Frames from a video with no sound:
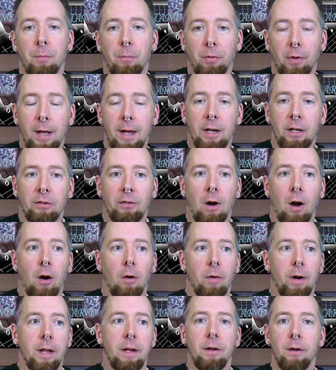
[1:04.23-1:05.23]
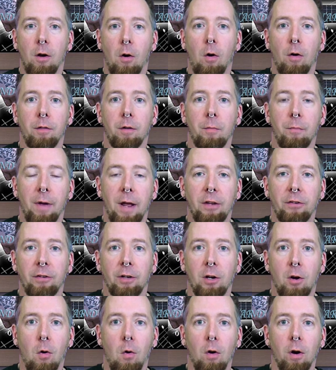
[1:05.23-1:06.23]
that play guitar already know all their
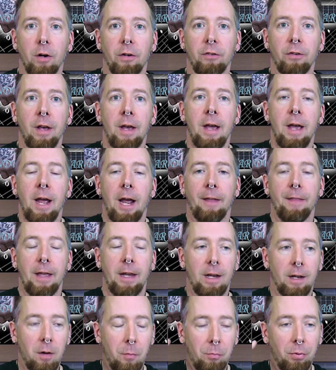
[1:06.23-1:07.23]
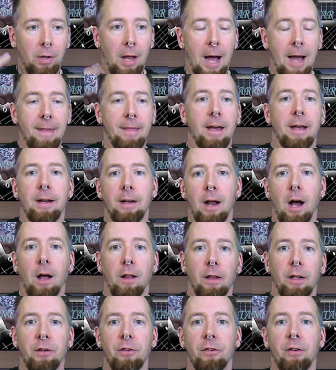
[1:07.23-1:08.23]
basic chords and they can apply that
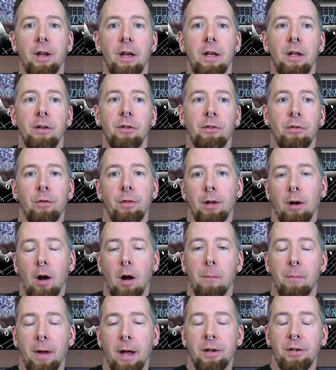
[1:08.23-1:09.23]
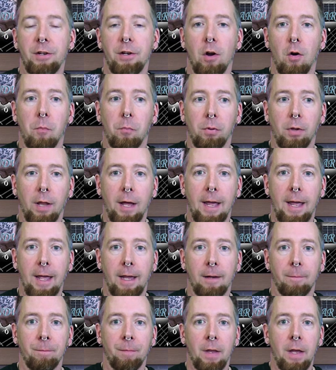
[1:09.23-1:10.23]
knowledge to their arpeggio
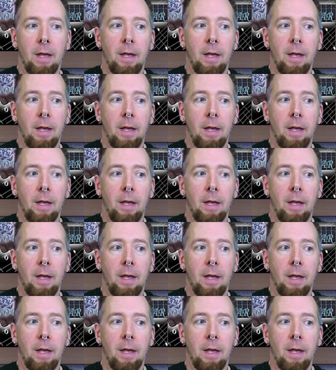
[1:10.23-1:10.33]
playing.